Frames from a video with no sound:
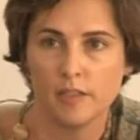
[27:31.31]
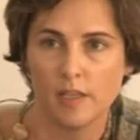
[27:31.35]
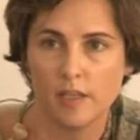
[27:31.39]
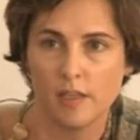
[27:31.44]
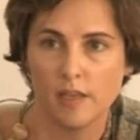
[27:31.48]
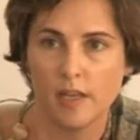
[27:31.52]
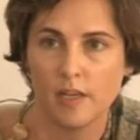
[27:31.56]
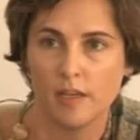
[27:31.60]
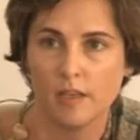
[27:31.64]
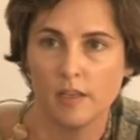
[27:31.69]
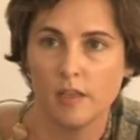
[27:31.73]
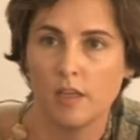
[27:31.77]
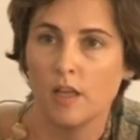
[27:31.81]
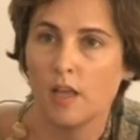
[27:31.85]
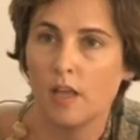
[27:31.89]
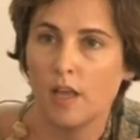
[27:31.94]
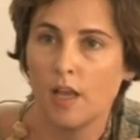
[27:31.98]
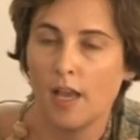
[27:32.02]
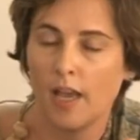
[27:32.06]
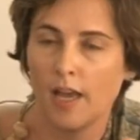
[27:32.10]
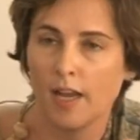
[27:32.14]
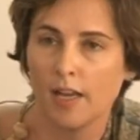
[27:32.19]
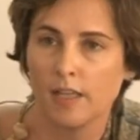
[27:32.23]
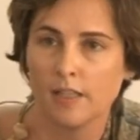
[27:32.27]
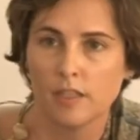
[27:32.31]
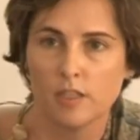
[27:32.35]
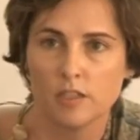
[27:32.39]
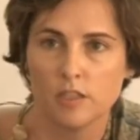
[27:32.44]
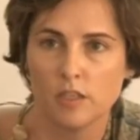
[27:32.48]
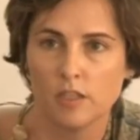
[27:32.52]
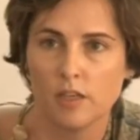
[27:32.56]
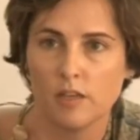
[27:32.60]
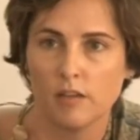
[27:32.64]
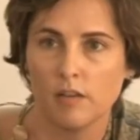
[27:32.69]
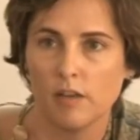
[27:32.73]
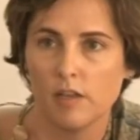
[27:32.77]
And I think
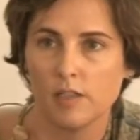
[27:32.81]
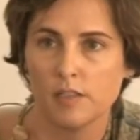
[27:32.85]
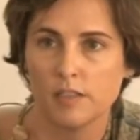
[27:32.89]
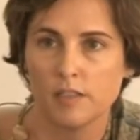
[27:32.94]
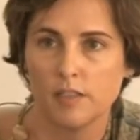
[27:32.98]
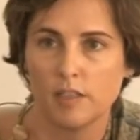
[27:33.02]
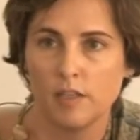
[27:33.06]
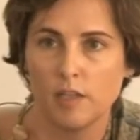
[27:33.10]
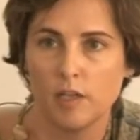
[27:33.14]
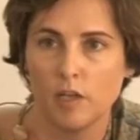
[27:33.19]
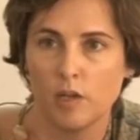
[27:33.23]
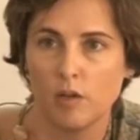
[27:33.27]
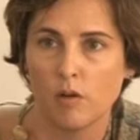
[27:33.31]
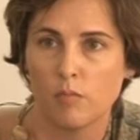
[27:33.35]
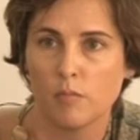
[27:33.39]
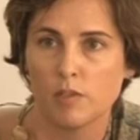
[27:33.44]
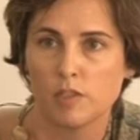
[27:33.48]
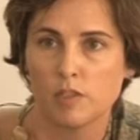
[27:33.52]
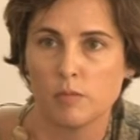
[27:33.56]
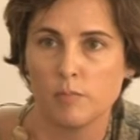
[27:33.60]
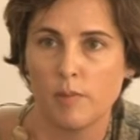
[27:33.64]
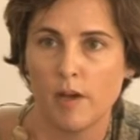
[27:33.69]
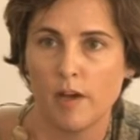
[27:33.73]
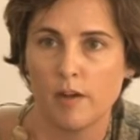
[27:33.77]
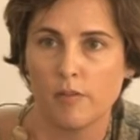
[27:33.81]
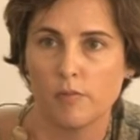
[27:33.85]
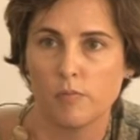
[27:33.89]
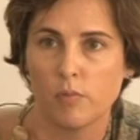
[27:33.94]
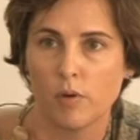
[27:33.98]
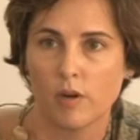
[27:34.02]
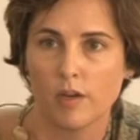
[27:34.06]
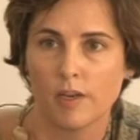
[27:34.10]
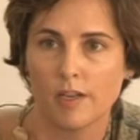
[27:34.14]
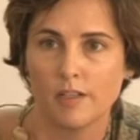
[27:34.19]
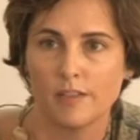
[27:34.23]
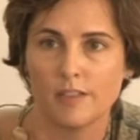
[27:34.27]
Janaagraha has done an enormous amount of
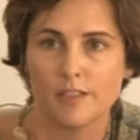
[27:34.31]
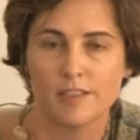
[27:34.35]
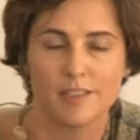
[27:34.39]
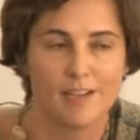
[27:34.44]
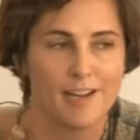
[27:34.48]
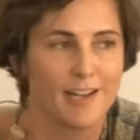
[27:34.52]
work in this,